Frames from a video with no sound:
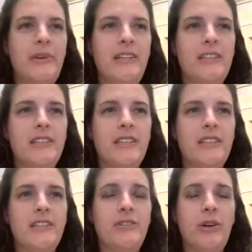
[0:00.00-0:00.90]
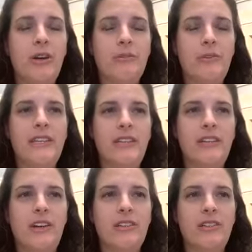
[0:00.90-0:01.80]
I mean, you are right.
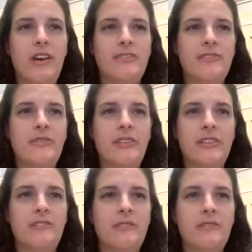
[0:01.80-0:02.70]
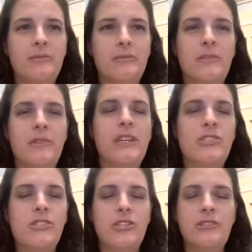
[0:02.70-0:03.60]
There are a lot of different
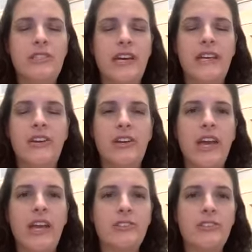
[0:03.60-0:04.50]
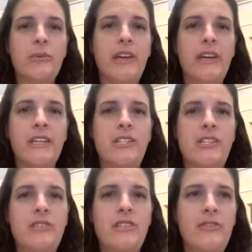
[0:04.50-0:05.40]
issues that carrying extra weight can
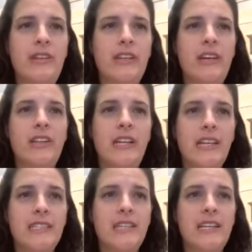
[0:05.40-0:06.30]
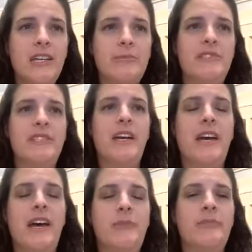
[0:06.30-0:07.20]
do, definitely on the knees and hips.
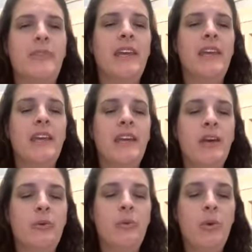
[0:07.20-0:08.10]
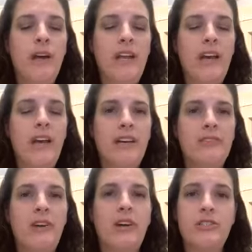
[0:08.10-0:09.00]
One of
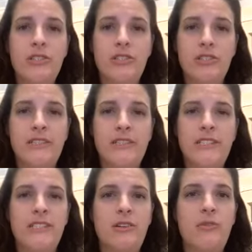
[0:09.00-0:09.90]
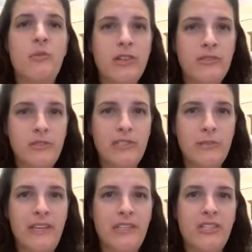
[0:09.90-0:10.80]
our surgeons does a wonderful
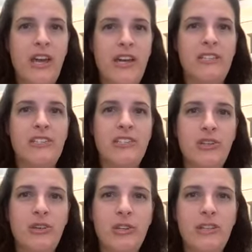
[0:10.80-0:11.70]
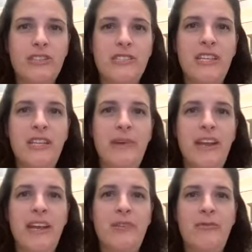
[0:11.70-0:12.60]
speech, kind of stole a little tidbit
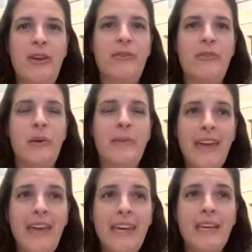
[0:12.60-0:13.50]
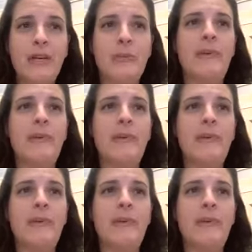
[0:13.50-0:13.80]
of info from him,